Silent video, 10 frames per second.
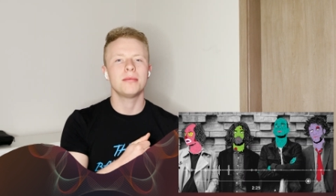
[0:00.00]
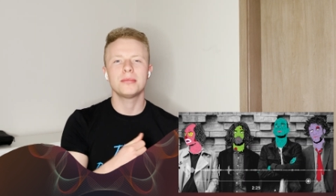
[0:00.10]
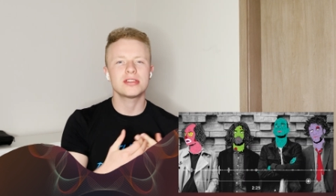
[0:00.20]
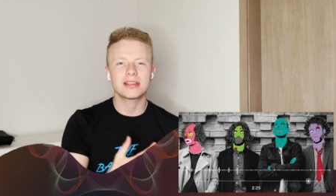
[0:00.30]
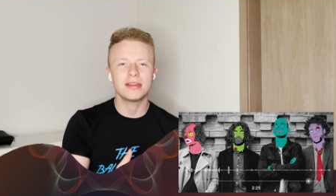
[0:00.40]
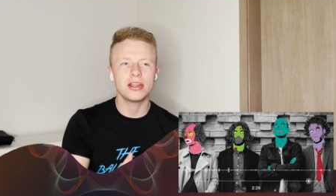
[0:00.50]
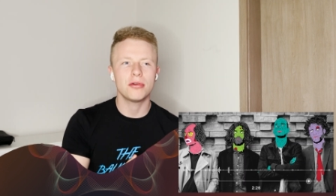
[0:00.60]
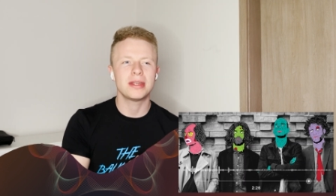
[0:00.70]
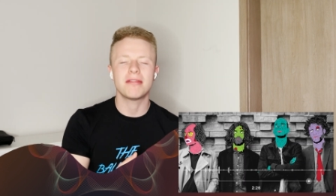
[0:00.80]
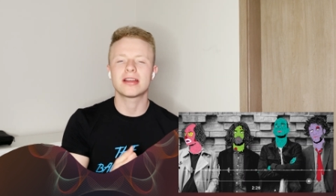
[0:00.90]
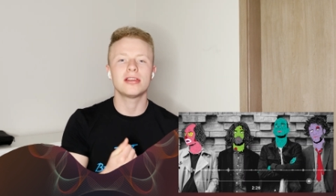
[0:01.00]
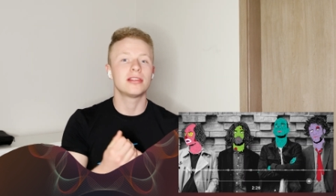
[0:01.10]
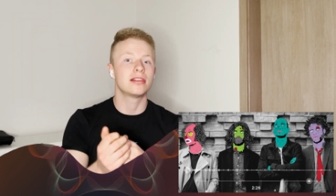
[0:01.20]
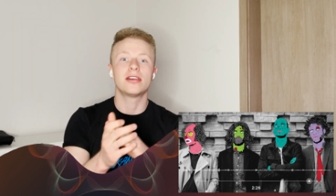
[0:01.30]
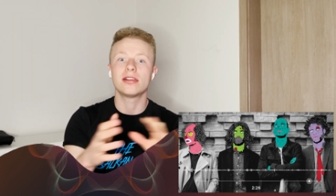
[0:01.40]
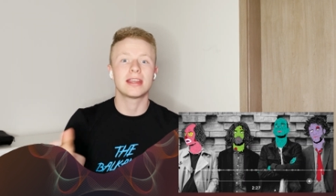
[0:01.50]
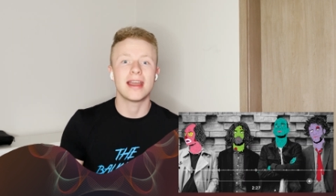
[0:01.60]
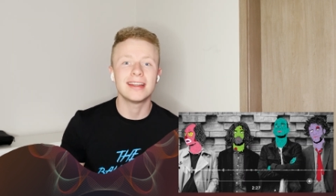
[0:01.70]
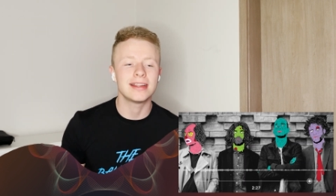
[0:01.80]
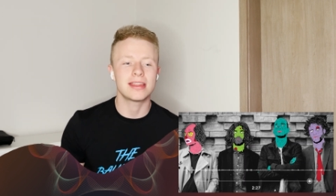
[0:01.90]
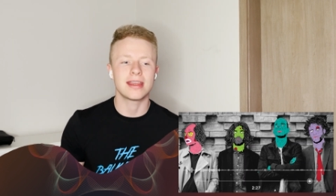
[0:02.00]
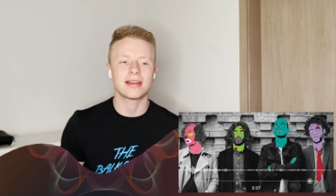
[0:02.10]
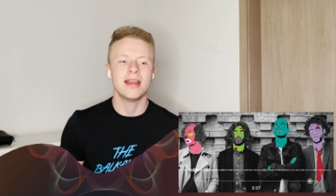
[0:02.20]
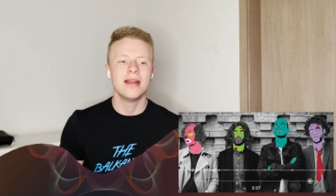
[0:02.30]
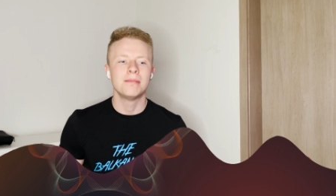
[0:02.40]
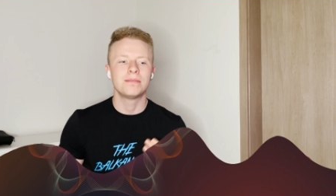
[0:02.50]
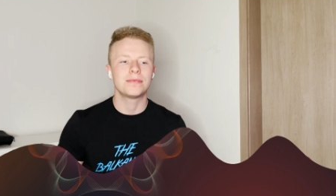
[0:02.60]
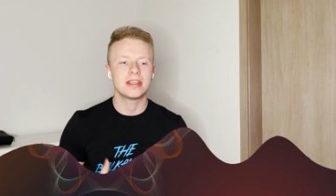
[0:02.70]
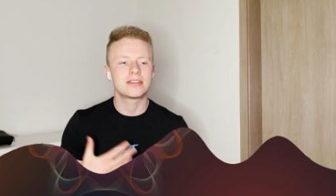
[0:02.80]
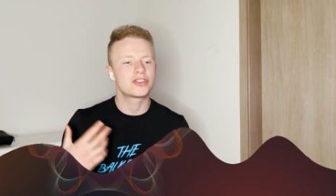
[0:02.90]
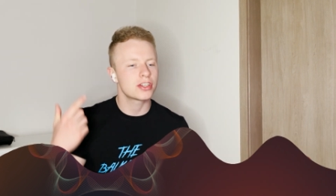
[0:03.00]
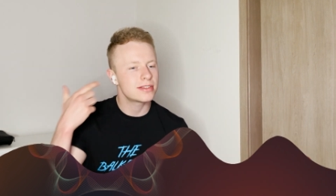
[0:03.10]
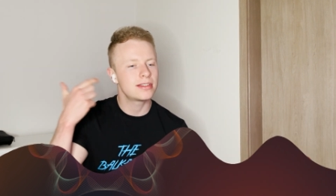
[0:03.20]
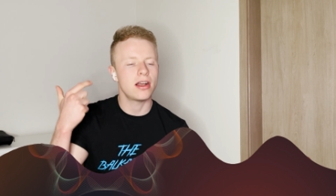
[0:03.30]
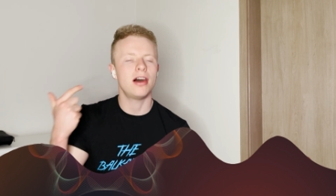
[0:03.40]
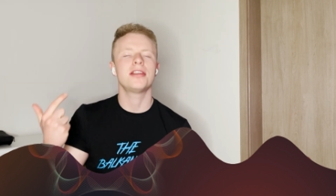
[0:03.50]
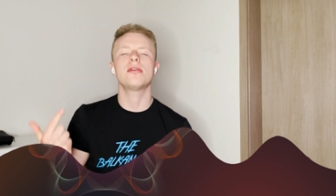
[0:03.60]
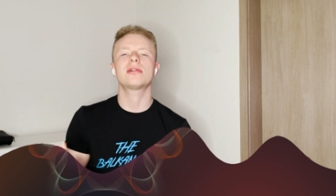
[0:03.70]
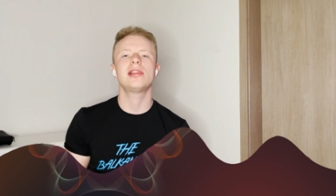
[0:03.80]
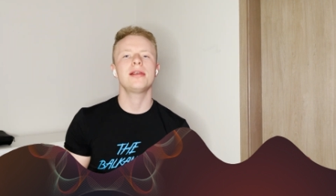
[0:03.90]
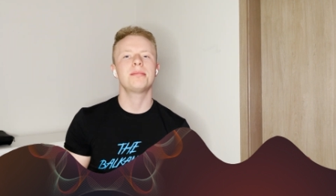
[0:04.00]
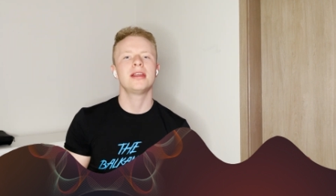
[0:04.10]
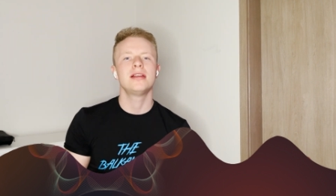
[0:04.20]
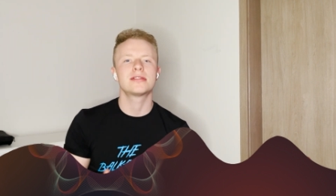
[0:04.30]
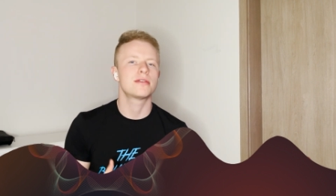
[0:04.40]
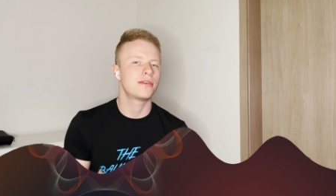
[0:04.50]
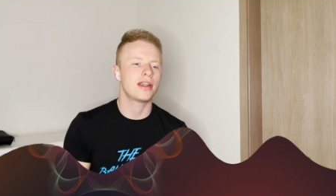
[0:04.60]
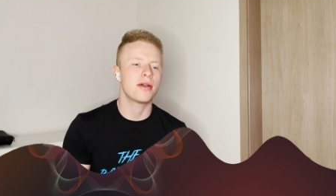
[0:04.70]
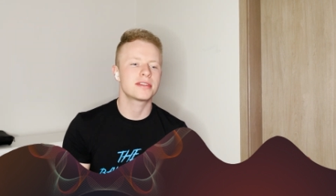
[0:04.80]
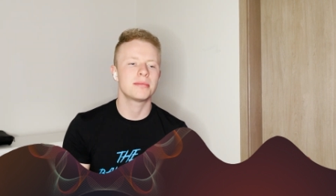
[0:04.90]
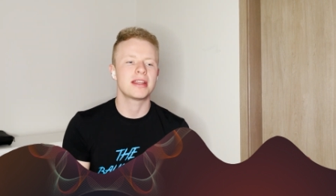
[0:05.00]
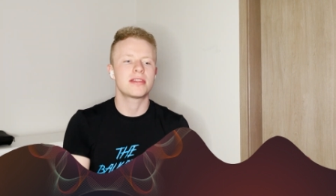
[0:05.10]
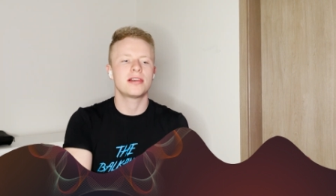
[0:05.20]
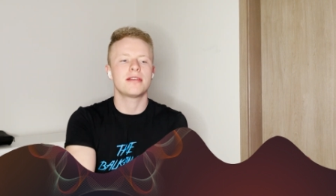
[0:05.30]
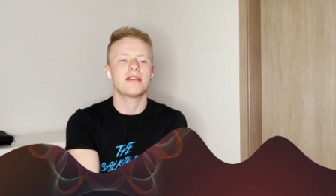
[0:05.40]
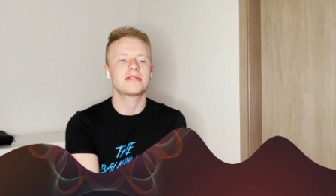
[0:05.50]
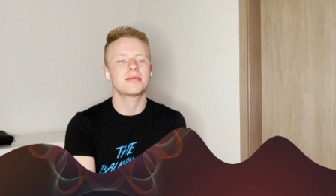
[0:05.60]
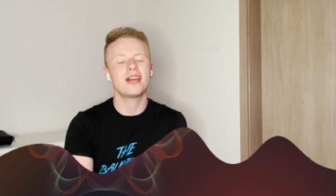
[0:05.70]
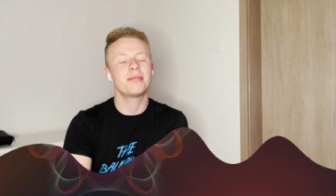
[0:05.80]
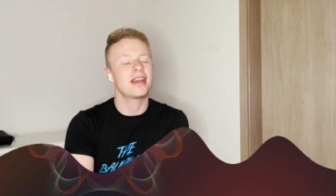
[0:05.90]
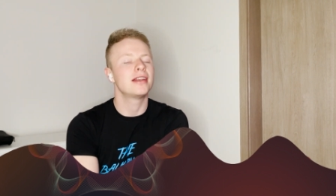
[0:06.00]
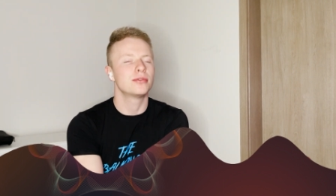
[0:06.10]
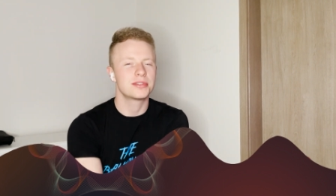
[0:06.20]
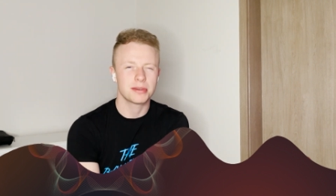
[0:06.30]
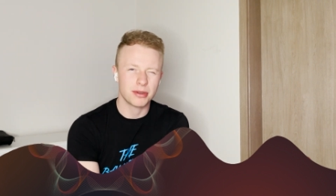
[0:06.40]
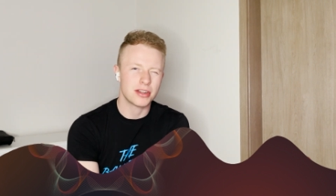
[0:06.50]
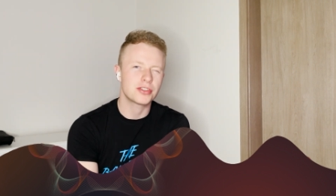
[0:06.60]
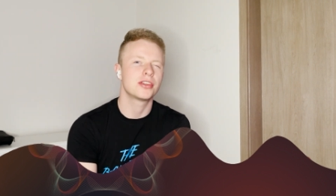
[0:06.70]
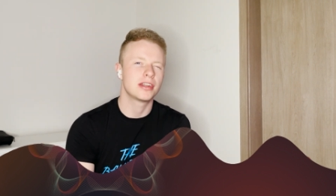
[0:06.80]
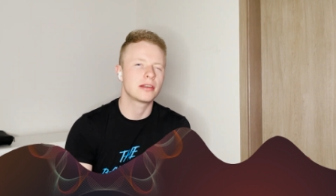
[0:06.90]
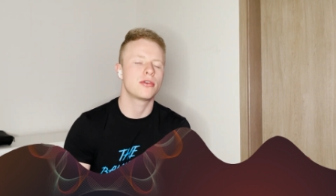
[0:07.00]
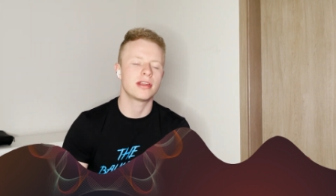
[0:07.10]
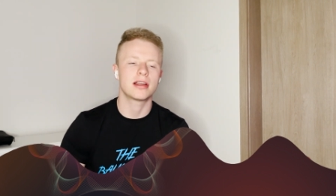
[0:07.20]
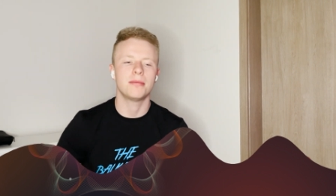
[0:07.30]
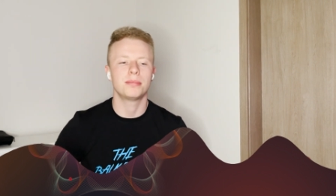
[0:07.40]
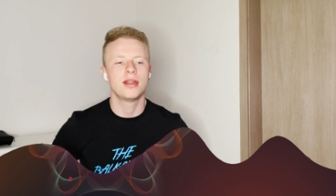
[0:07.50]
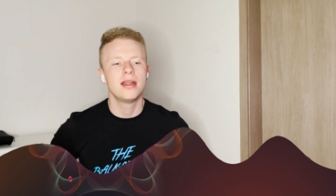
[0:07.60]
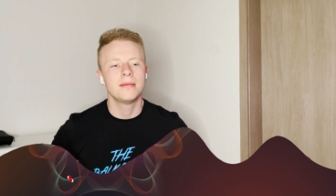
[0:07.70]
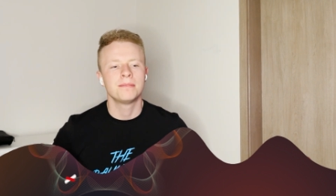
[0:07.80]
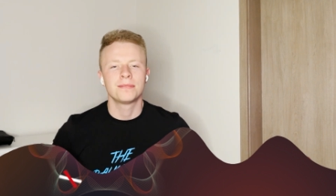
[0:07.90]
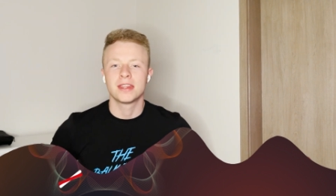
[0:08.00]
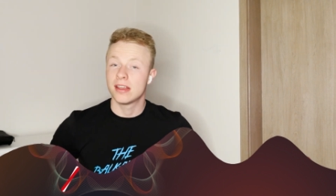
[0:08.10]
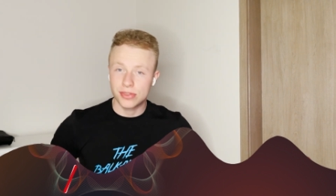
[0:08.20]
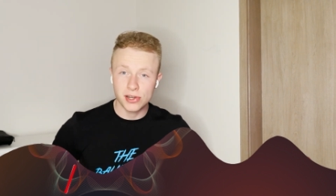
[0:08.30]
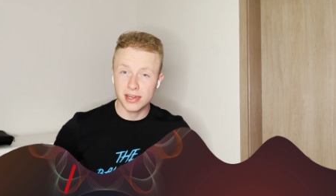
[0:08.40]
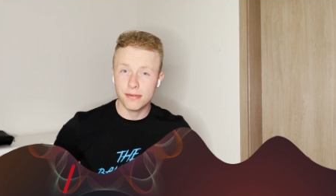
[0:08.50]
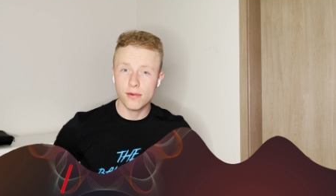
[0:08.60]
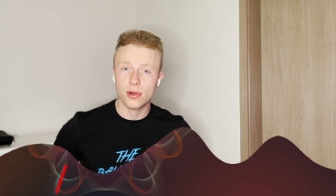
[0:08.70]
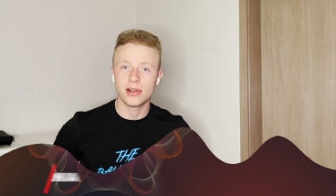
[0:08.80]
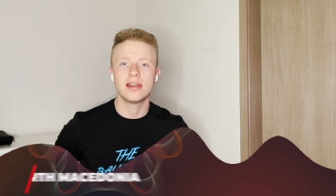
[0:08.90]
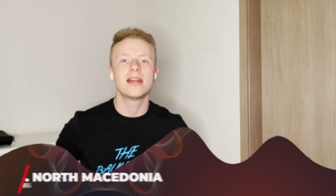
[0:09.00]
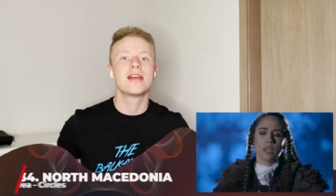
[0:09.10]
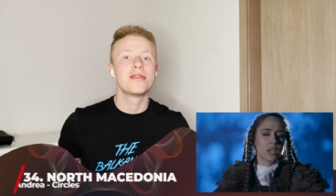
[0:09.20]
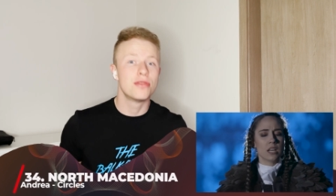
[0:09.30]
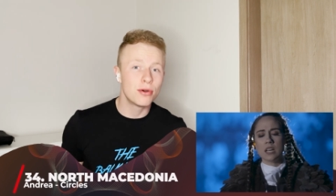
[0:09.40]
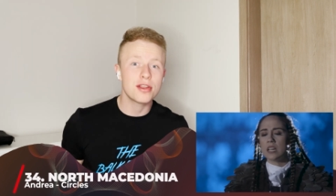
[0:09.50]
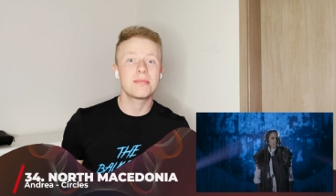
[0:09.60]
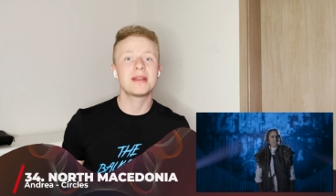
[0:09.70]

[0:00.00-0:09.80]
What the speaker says: music video, we haven't gotten literally anything. It's just the audio clip. So for now, it's in my 35th spot, but I do see potential in it going up. 34, North